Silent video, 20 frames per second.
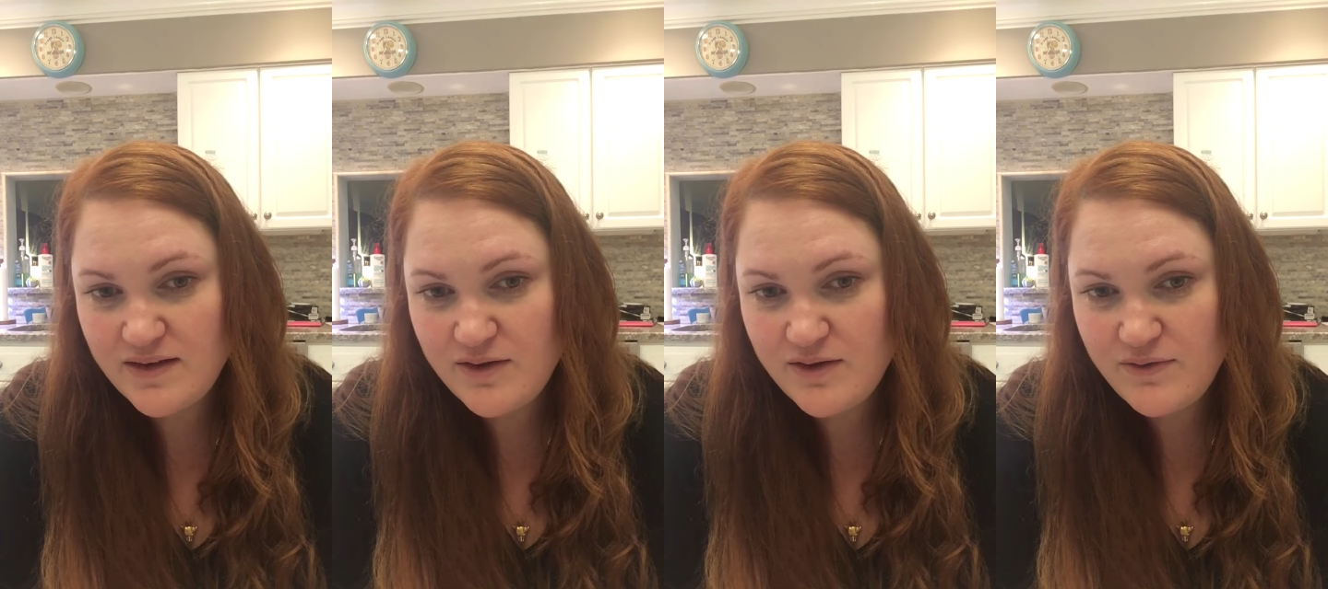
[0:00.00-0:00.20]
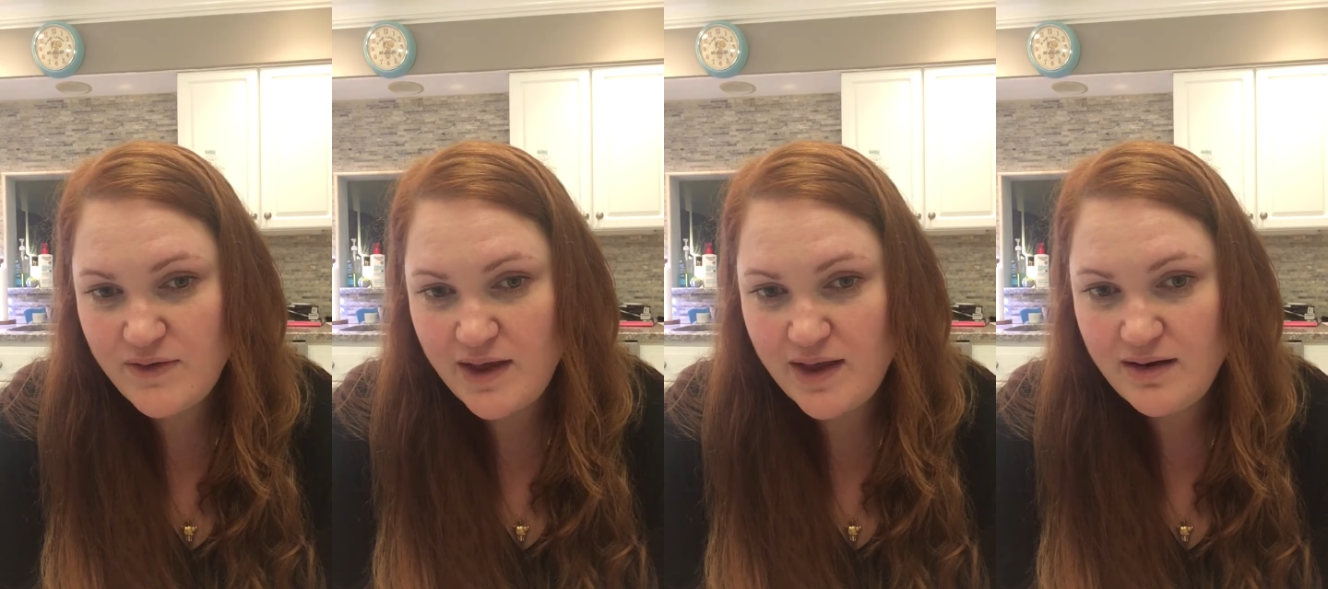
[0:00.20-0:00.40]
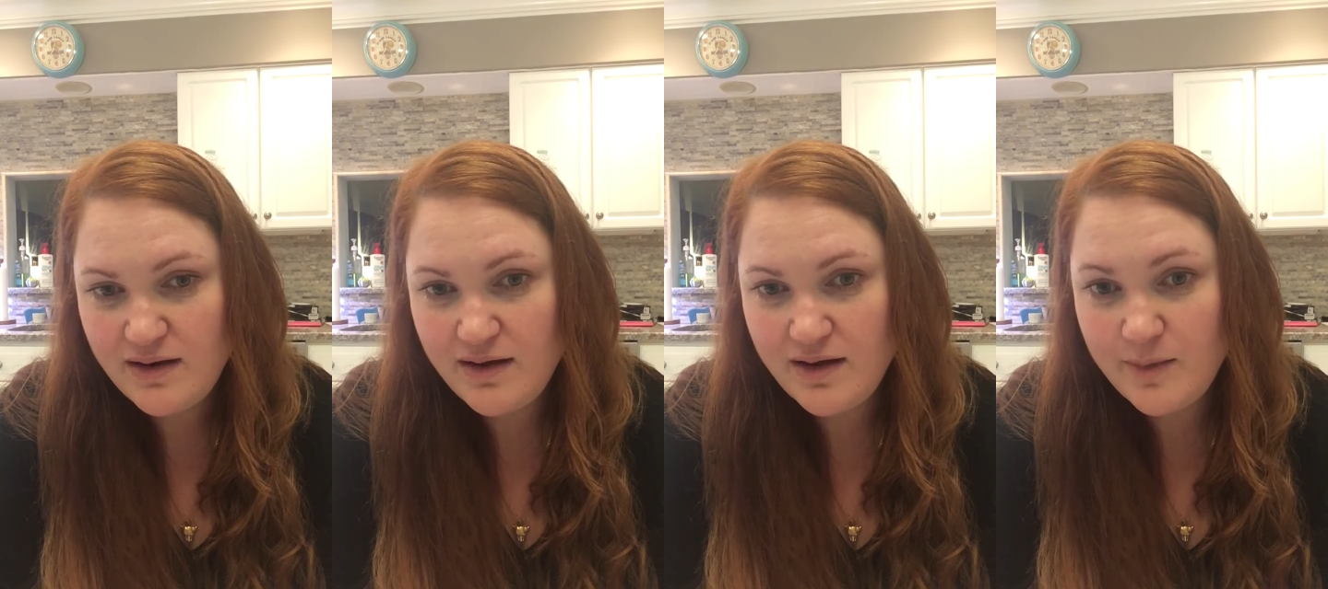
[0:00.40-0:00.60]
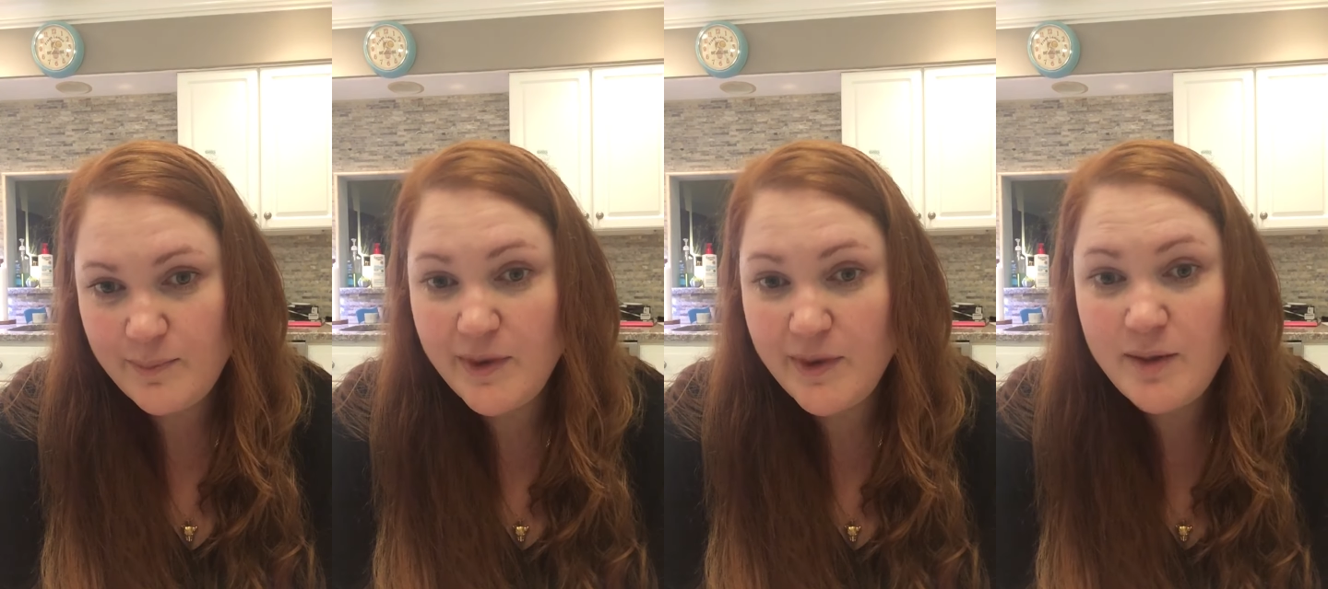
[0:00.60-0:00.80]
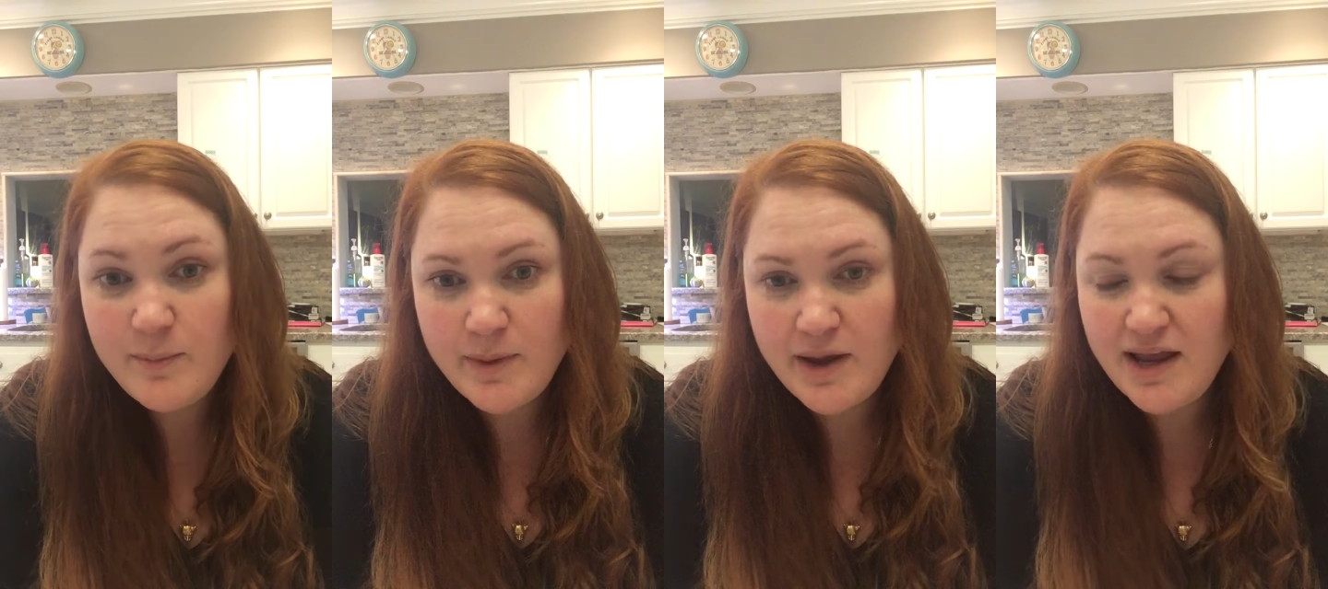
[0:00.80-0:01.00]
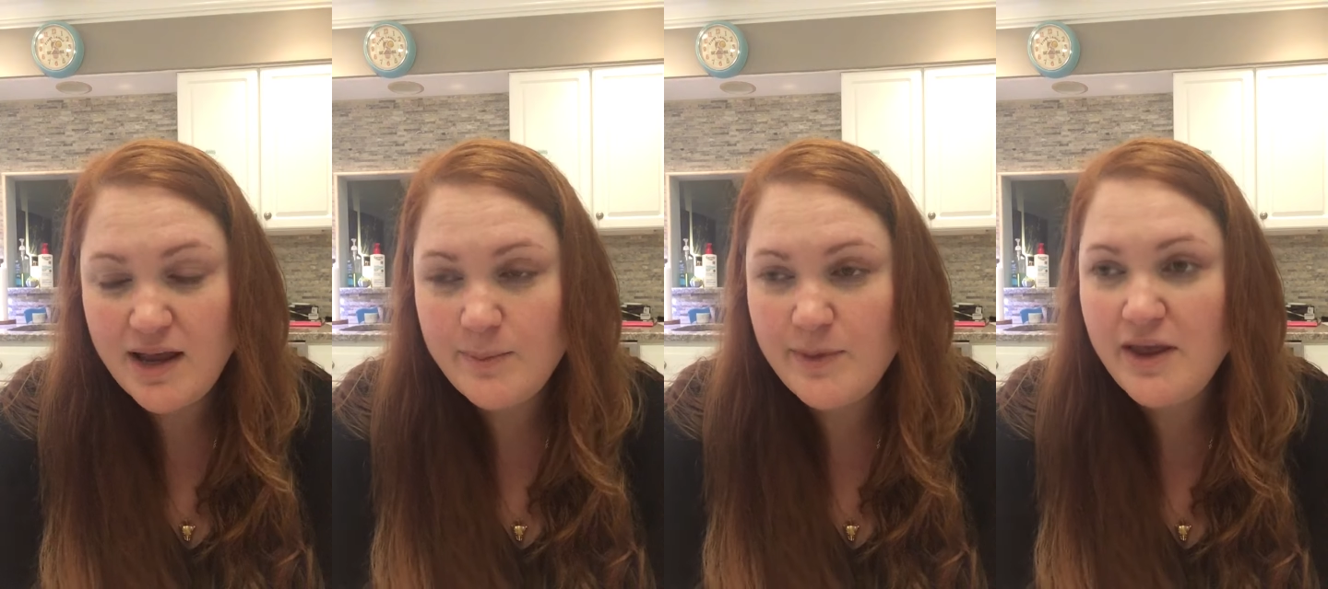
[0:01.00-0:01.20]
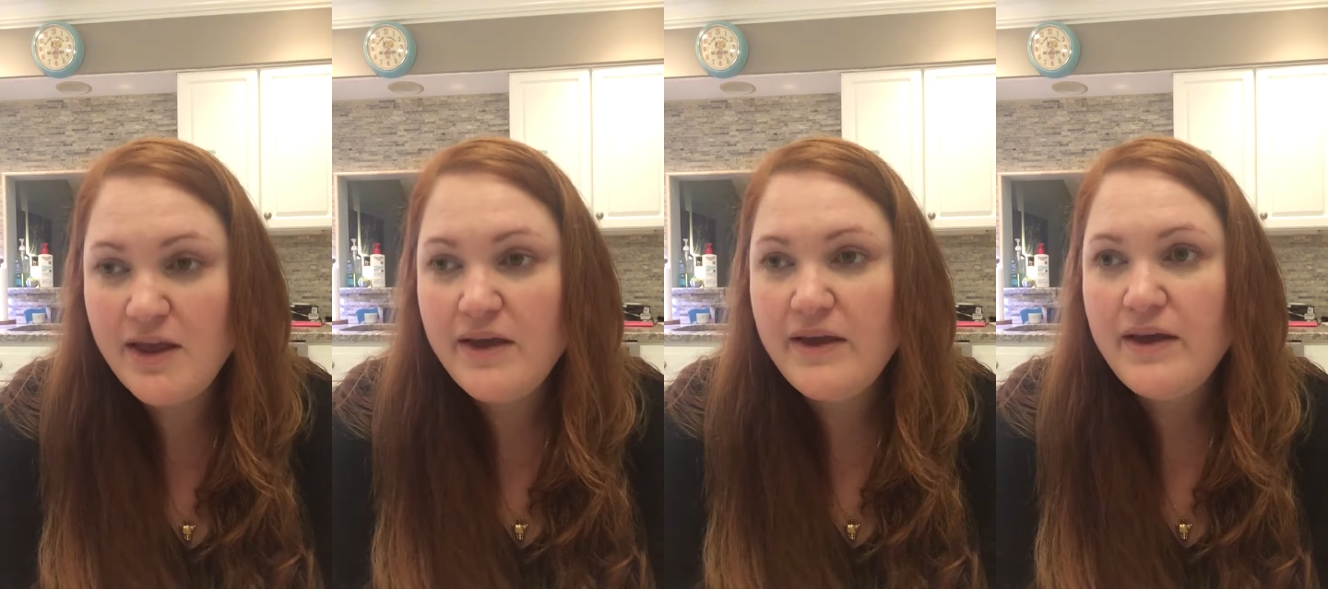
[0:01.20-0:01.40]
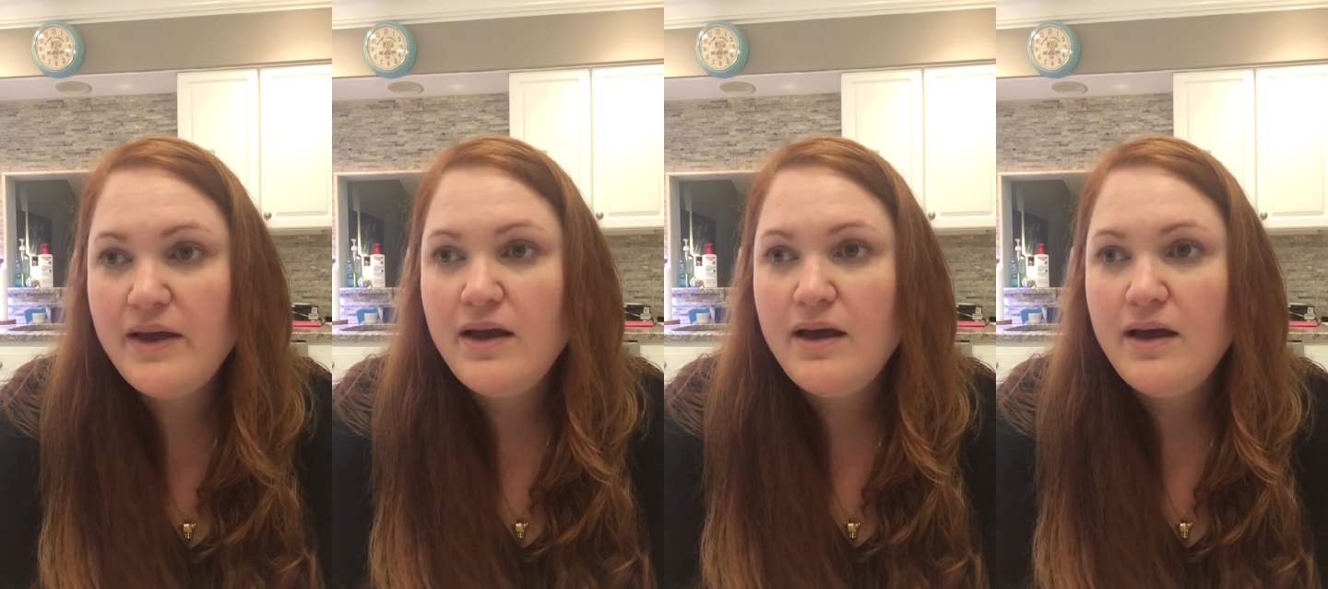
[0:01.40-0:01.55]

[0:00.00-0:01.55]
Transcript: event um, in Miami.